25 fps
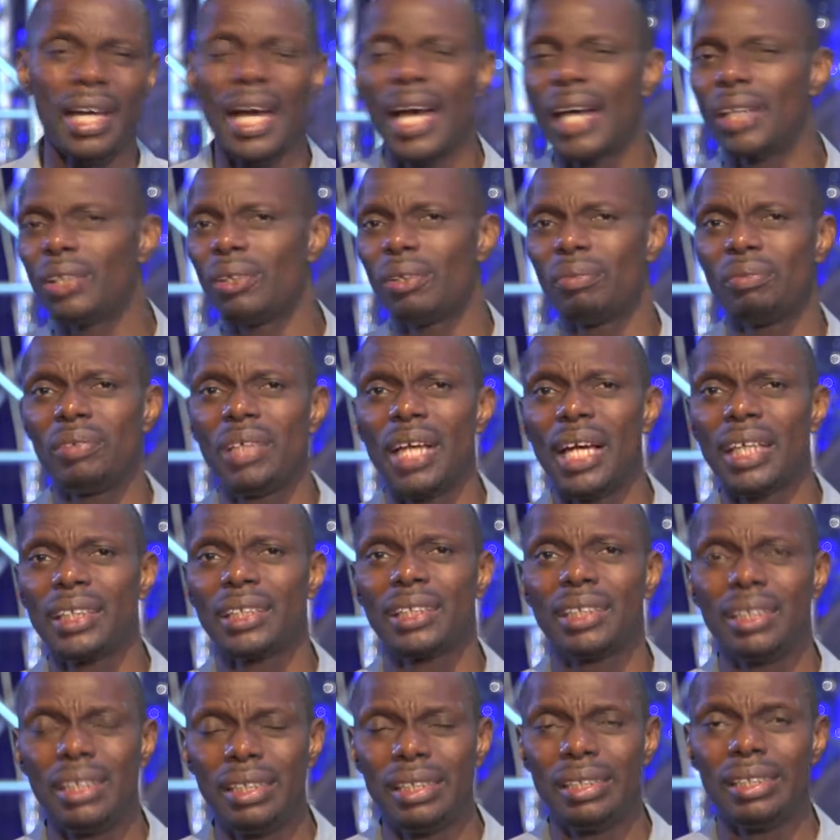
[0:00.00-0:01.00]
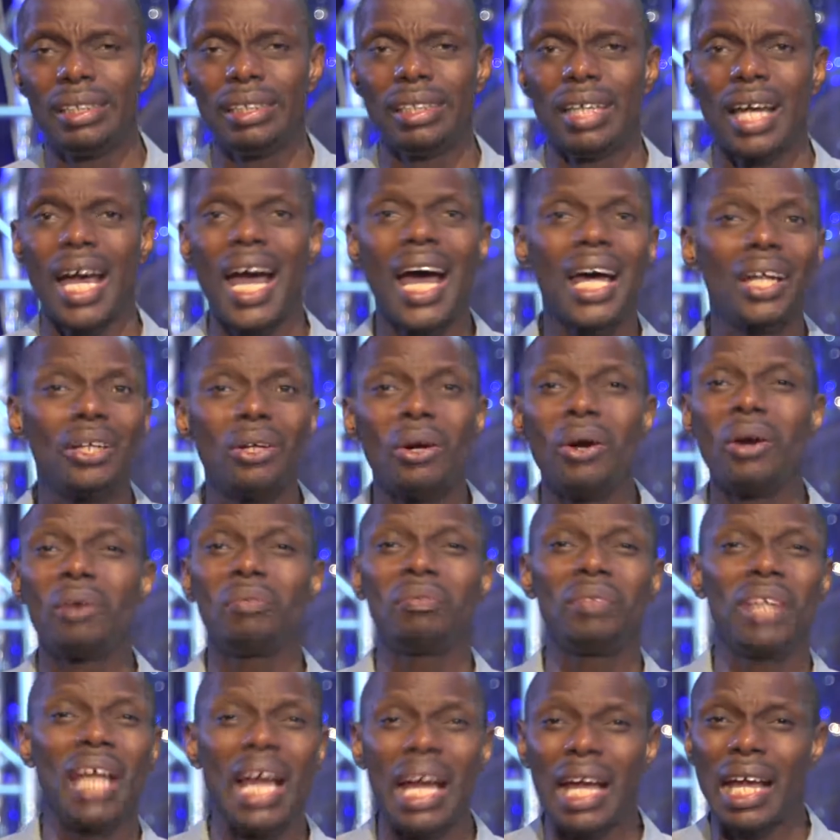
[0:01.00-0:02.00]
out of their city, out of
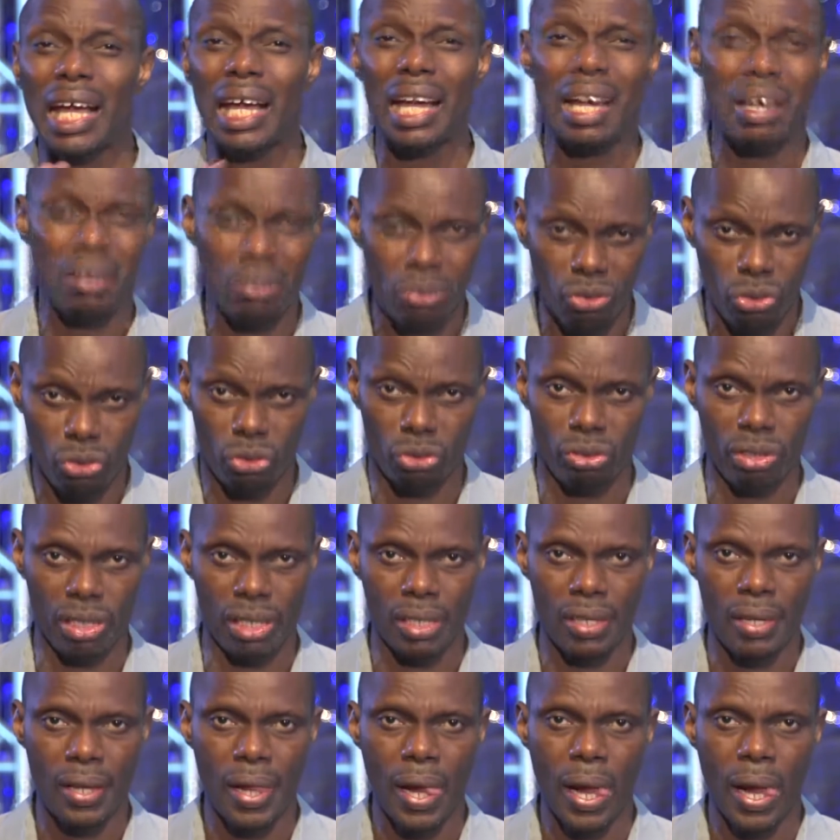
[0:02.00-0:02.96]
their country.